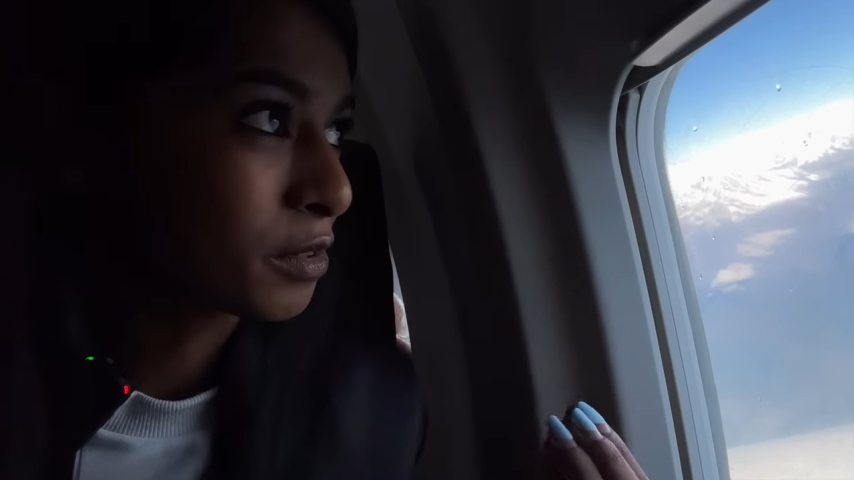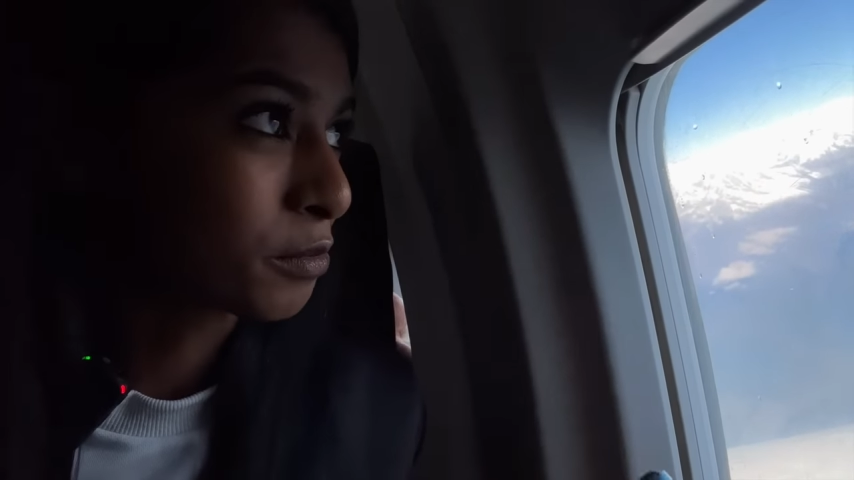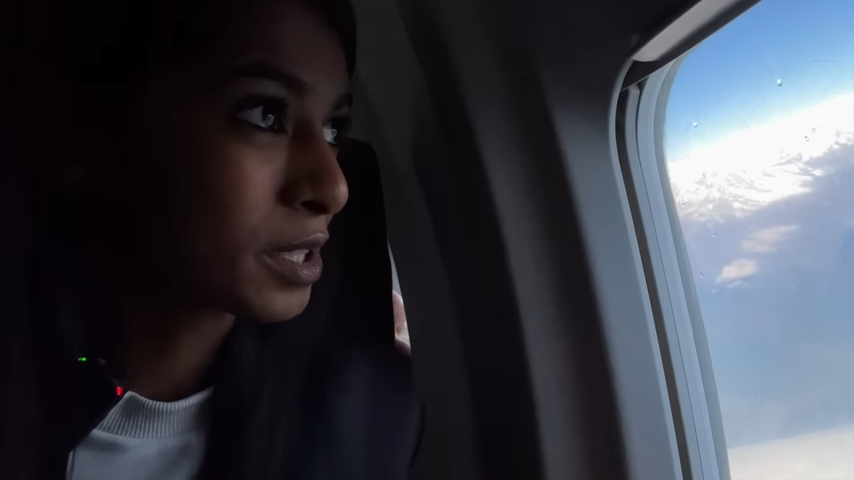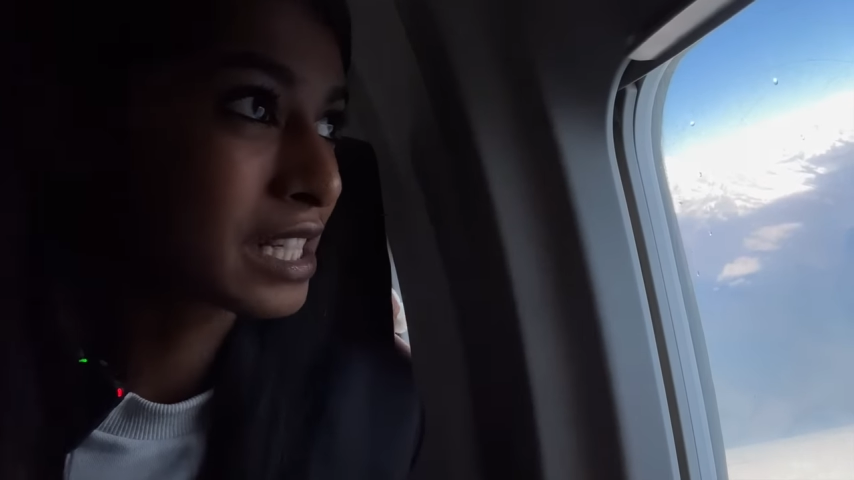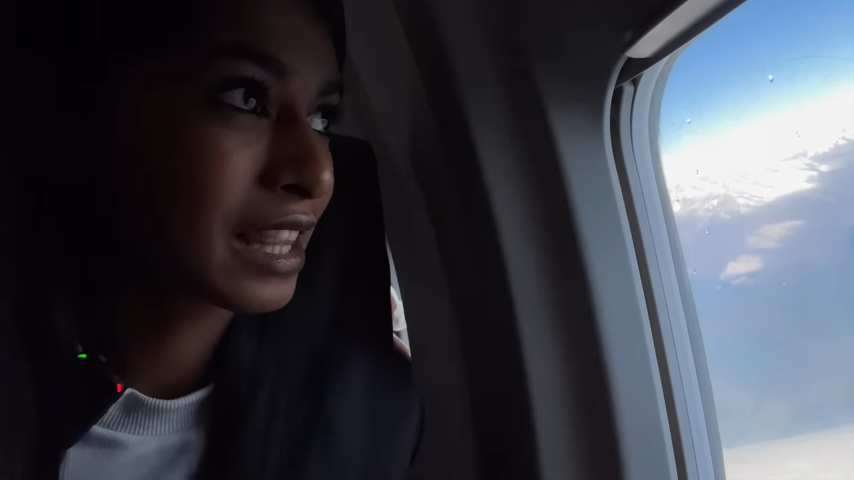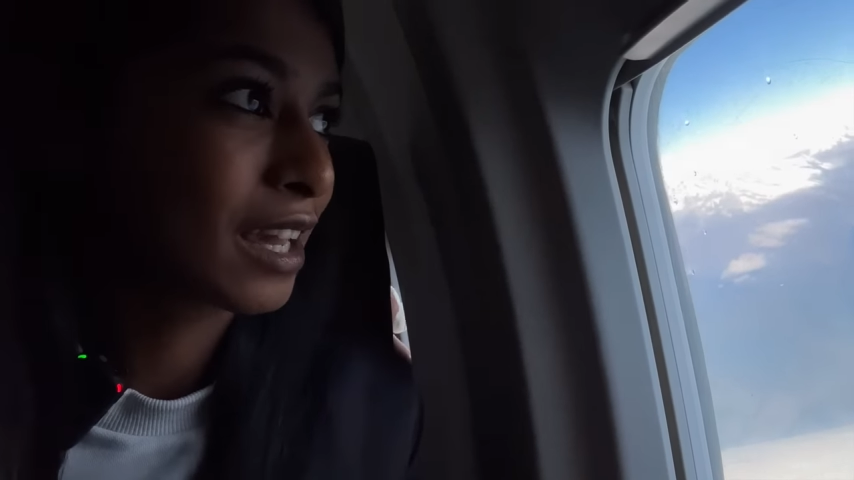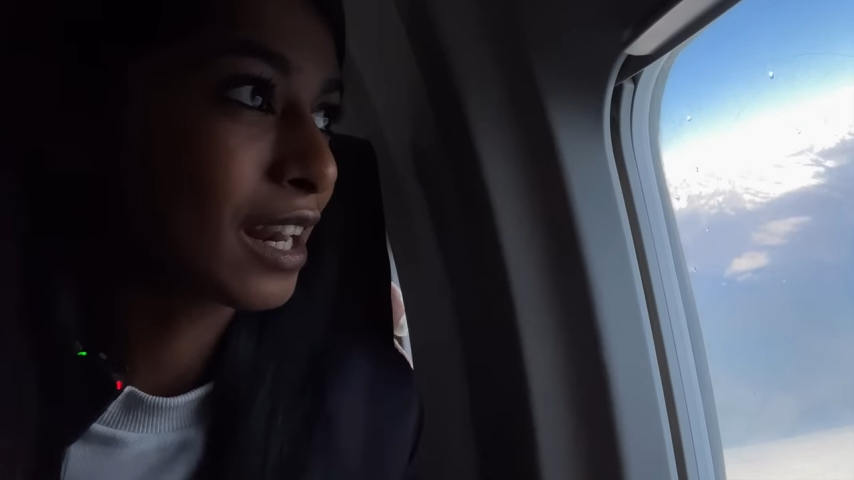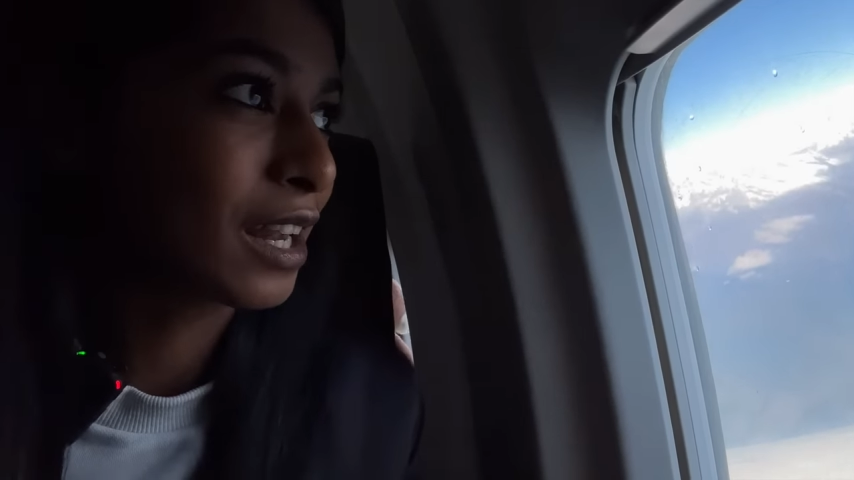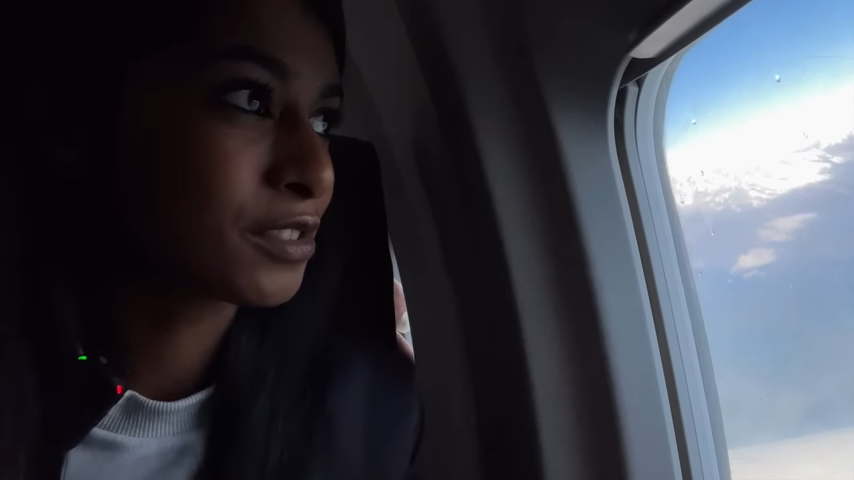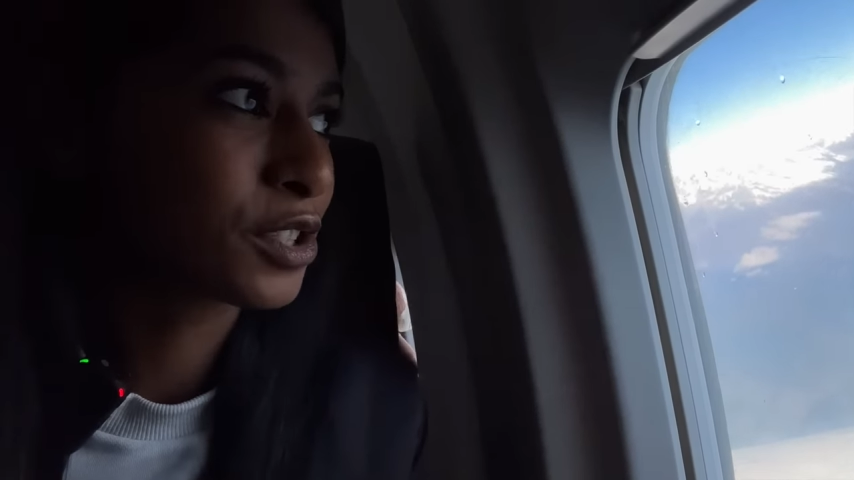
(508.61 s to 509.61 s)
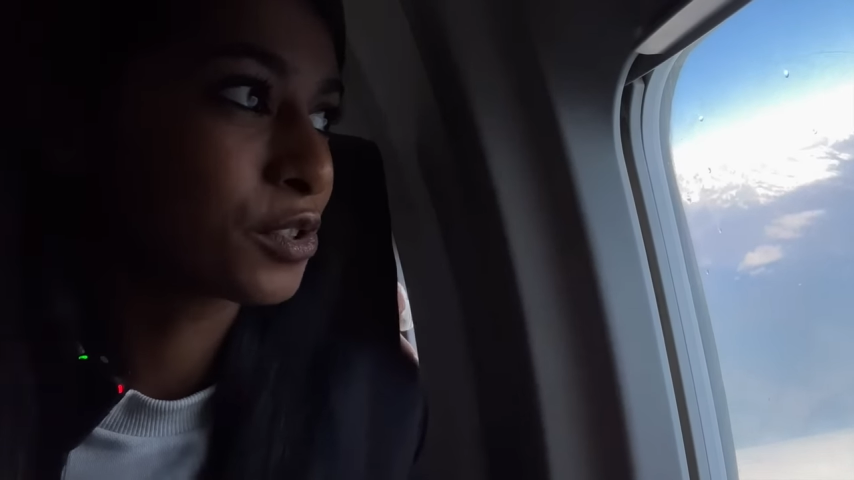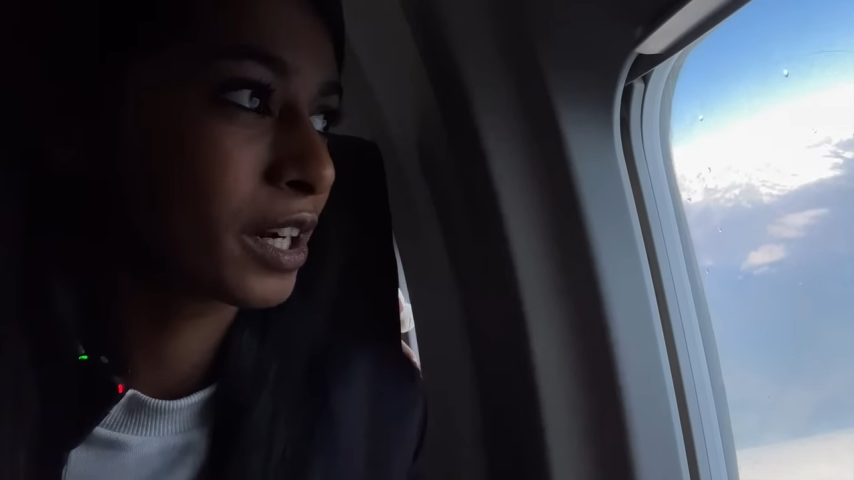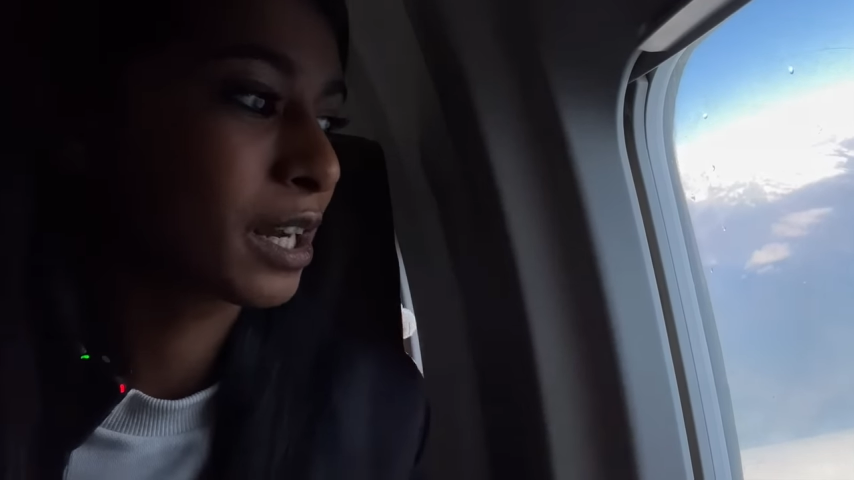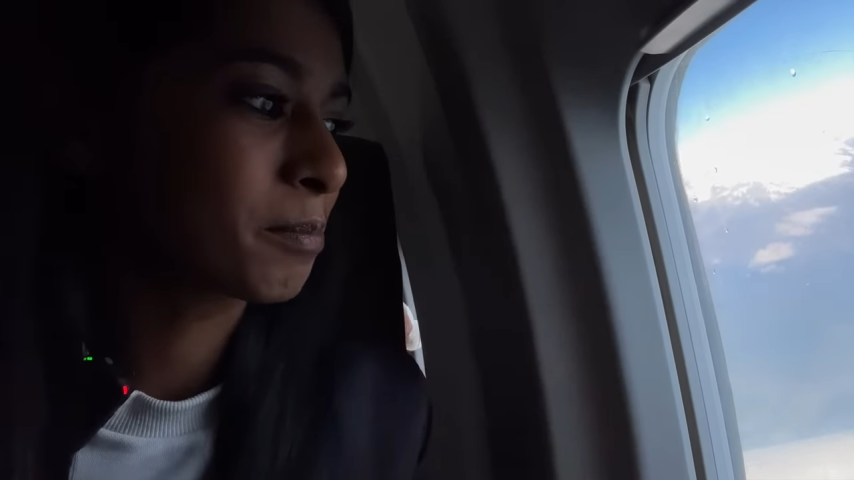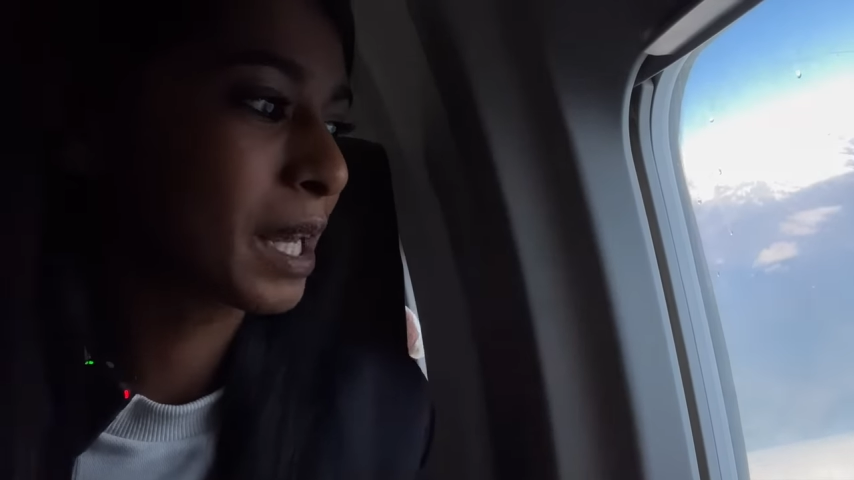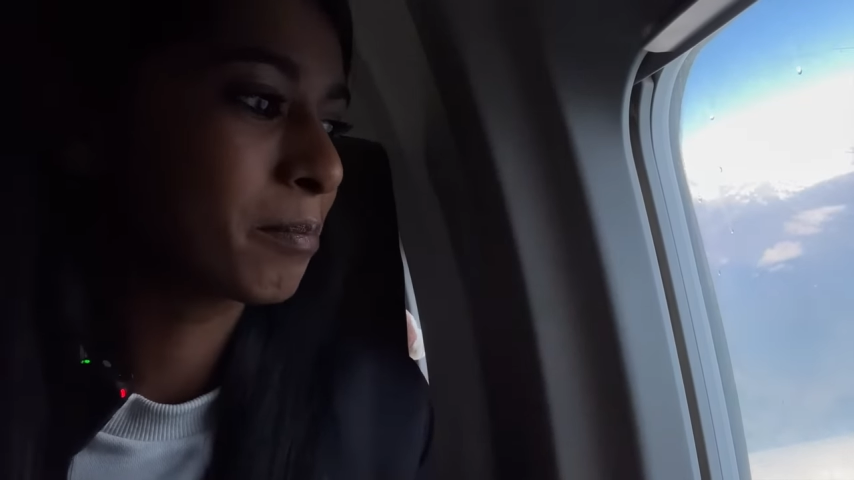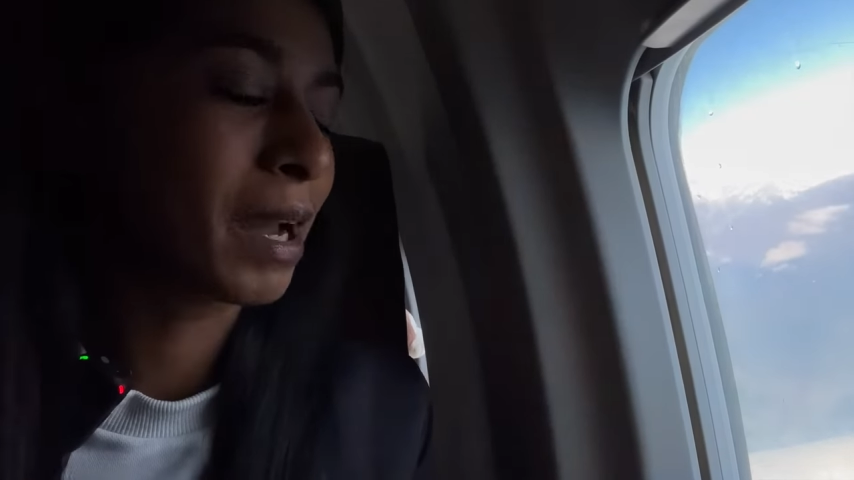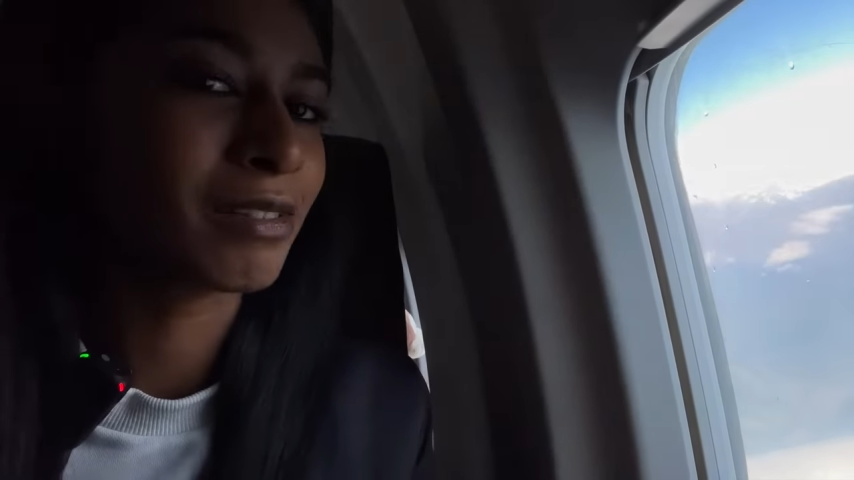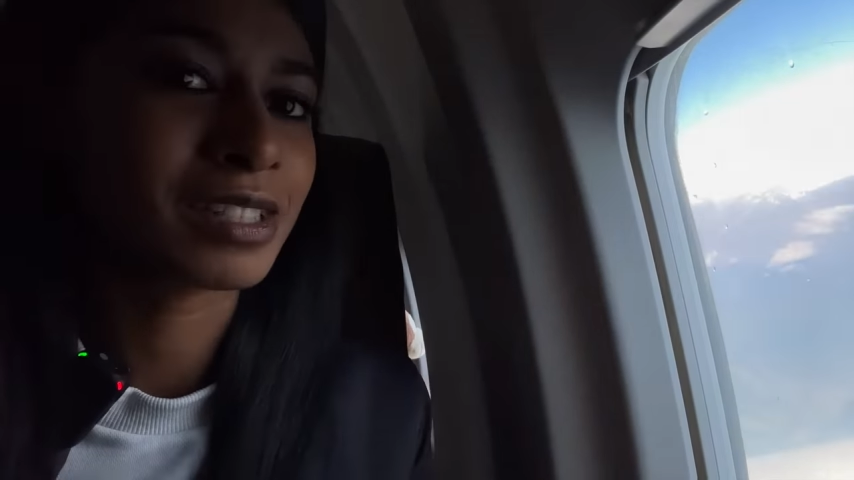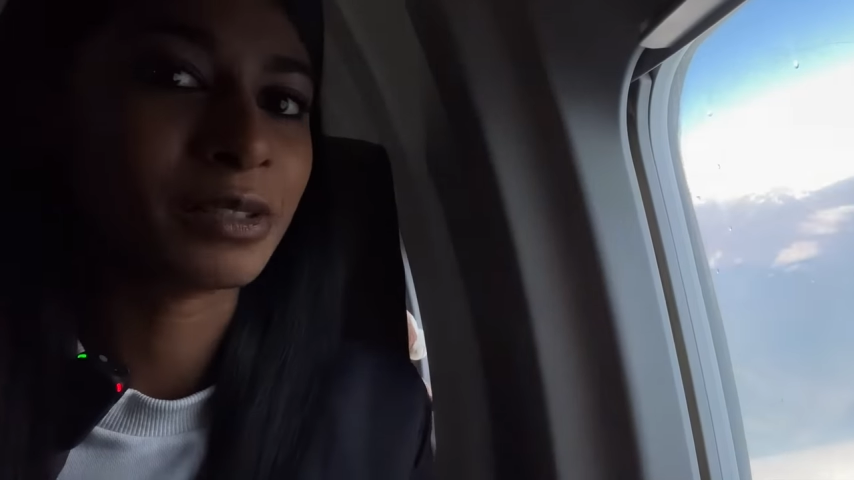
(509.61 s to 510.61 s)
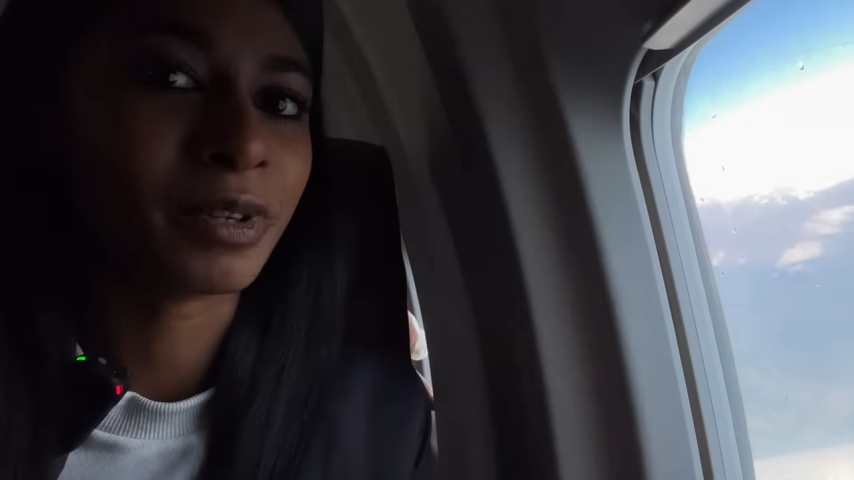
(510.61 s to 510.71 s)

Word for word: risk their lives to trek up that mountain.